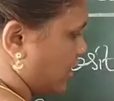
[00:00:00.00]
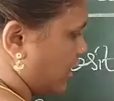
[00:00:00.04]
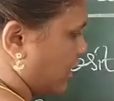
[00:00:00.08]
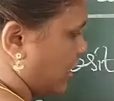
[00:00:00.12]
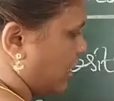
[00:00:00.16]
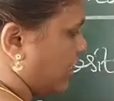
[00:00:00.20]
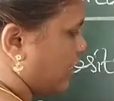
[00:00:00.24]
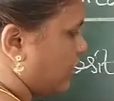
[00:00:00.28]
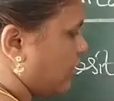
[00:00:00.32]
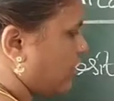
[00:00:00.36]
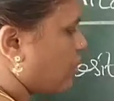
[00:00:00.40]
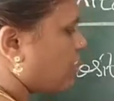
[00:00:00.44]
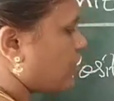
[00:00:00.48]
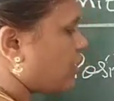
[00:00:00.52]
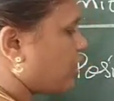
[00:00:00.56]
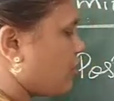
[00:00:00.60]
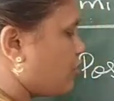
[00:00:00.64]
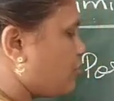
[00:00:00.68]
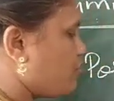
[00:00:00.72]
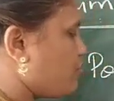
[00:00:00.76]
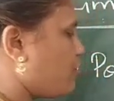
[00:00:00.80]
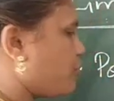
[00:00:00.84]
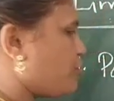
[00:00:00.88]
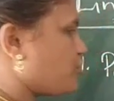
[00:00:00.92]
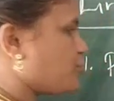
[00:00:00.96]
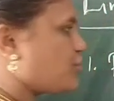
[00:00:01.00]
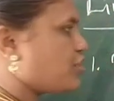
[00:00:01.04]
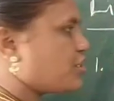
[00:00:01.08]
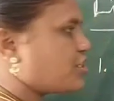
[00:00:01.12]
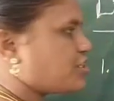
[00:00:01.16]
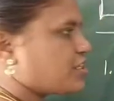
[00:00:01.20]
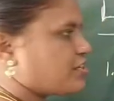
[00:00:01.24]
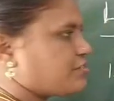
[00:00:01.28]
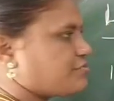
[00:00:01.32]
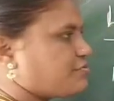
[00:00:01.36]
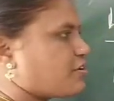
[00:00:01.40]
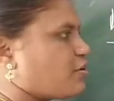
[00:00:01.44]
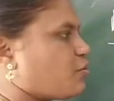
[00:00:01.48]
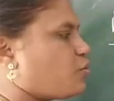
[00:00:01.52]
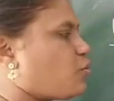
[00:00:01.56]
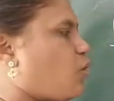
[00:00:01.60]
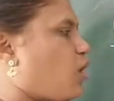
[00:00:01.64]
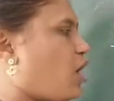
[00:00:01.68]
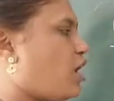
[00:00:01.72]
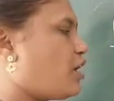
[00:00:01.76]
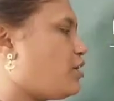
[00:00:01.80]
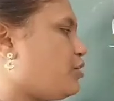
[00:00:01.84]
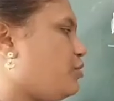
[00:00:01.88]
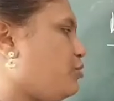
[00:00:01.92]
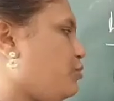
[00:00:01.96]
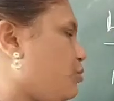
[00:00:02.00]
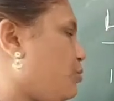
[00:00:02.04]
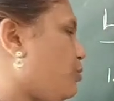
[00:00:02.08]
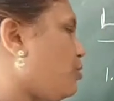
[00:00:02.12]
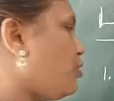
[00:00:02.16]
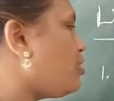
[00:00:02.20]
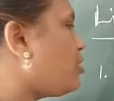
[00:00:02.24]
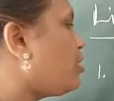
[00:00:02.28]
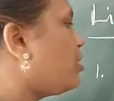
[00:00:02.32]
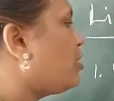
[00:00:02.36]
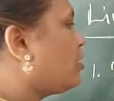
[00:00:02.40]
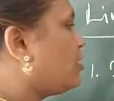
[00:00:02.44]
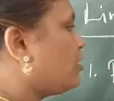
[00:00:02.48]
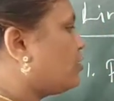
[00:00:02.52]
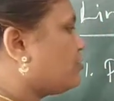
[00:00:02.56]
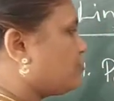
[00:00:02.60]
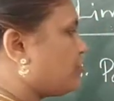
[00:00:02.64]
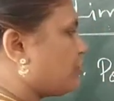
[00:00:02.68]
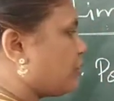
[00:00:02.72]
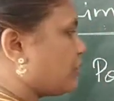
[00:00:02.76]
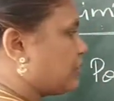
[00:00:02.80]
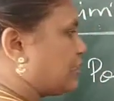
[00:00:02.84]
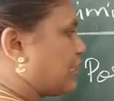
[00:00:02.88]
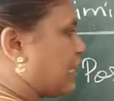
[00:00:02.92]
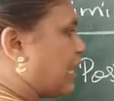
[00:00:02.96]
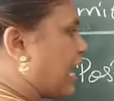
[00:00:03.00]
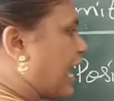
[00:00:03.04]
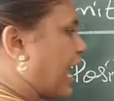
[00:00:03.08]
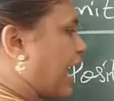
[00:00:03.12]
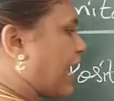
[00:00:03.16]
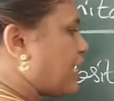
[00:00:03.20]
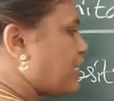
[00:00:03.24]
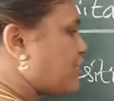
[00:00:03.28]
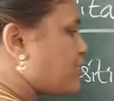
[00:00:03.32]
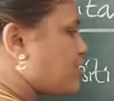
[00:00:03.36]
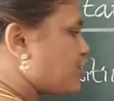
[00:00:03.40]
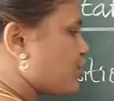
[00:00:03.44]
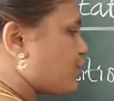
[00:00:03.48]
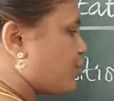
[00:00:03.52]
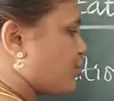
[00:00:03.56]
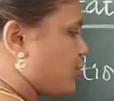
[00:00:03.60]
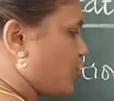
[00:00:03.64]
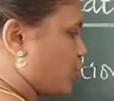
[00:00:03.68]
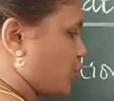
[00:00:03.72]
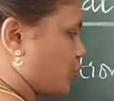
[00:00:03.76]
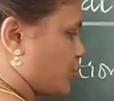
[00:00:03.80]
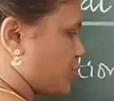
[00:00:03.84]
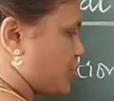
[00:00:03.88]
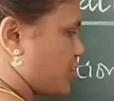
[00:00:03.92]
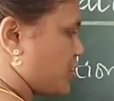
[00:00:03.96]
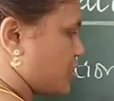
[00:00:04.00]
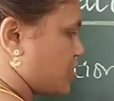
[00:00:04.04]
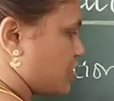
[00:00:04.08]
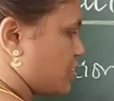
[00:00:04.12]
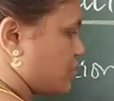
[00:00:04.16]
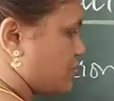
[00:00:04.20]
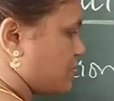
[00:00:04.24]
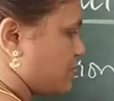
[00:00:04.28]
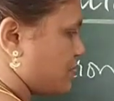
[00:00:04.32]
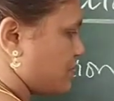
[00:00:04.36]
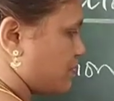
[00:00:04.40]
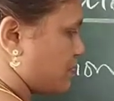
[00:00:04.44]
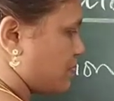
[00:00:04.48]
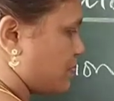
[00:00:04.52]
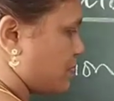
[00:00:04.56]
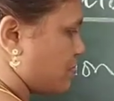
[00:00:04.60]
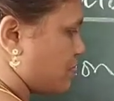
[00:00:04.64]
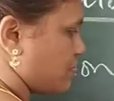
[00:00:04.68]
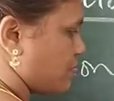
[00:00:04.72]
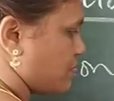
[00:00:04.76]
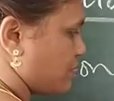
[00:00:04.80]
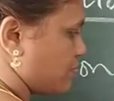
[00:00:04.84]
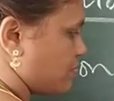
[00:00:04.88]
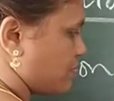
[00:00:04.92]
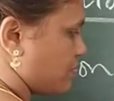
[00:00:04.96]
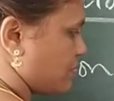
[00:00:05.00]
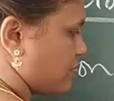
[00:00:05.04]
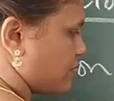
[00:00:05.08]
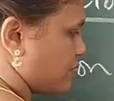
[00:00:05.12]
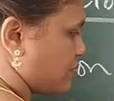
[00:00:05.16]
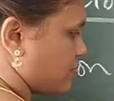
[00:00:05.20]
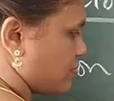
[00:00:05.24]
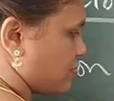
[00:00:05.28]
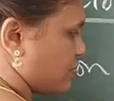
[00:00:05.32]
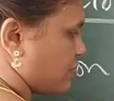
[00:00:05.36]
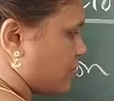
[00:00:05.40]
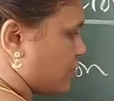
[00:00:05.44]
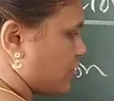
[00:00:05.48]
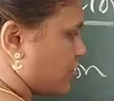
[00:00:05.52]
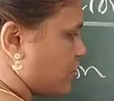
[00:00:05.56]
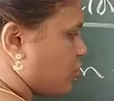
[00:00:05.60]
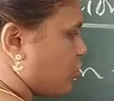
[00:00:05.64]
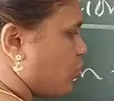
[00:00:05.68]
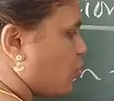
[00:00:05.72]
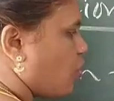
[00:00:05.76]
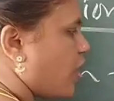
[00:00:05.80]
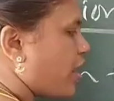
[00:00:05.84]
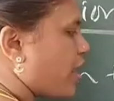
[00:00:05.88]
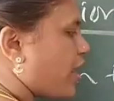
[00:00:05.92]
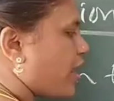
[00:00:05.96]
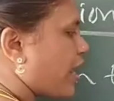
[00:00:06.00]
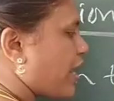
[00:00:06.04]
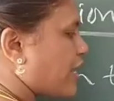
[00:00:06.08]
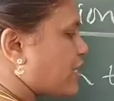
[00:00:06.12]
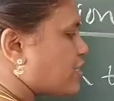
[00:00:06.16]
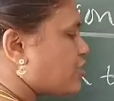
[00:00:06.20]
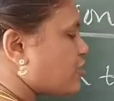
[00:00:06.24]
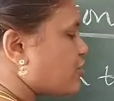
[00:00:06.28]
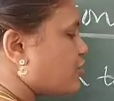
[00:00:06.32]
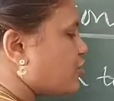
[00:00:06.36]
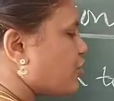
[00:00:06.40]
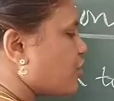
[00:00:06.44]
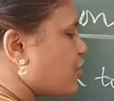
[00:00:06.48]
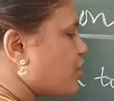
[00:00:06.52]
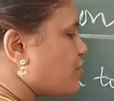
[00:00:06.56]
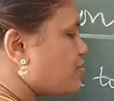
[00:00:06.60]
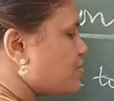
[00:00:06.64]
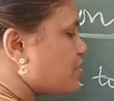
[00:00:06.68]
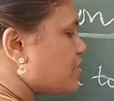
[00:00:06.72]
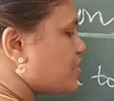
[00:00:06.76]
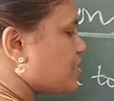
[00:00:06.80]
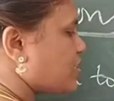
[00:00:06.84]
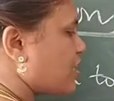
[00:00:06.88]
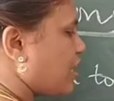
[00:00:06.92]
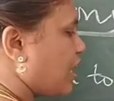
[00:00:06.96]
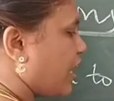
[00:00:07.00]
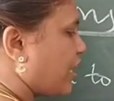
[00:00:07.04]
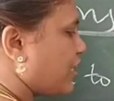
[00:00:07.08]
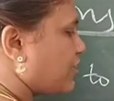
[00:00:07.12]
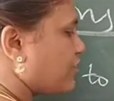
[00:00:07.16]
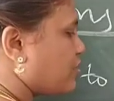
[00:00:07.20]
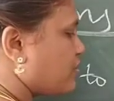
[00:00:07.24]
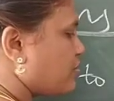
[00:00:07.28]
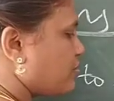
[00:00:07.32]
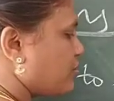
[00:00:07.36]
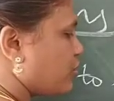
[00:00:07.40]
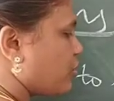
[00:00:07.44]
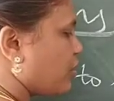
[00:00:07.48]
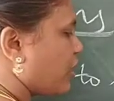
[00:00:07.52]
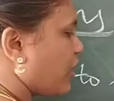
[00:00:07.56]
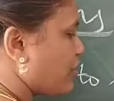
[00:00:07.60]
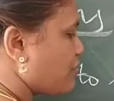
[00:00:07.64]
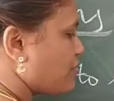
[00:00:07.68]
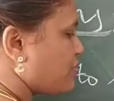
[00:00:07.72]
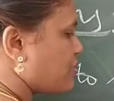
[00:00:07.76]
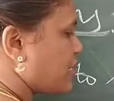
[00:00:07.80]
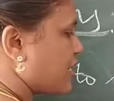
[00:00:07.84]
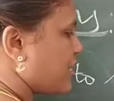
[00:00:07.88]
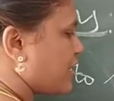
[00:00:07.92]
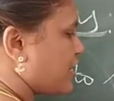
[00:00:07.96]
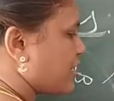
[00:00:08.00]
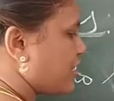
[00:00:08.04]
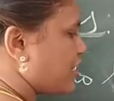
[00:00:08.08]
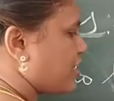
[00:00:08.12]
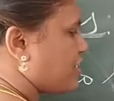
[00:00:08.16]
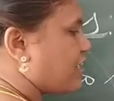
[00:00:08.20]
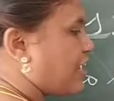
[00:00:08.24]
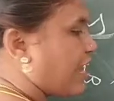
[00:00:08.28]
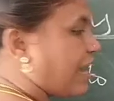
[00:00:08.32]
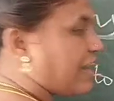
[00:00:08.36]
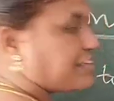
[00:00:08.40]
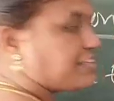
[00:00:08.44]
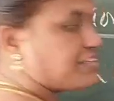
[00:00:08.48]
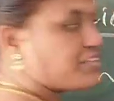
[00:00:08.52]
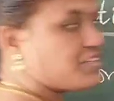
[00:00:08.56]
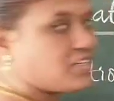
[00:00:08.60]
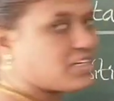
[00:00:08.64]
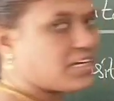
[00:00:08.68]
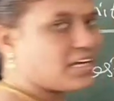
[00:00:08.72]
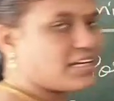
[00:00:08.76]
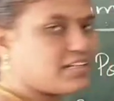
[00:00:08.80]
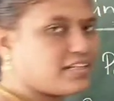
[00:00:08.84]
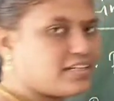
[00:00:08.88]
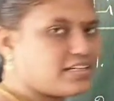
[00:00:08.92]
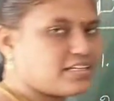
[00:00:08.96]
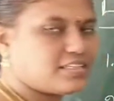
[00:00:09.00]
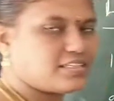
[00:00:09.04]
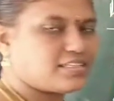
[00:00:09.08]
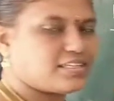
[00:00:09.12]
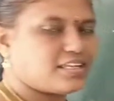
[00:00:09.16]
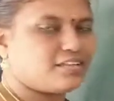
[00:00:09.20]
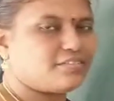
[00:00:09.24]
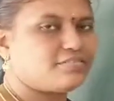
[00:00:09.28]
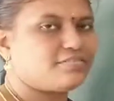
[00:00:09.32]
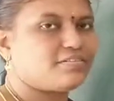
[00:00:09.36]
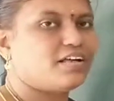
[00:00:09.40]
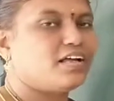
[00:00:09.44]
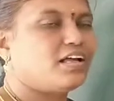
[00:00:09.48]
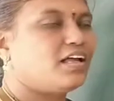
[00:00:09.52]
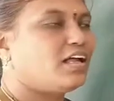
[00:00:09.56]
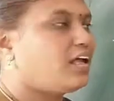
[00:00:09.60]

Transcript: He cannot give position for what, you know? For the isotopes. What are isotopes? You have studied in 9th standard itself.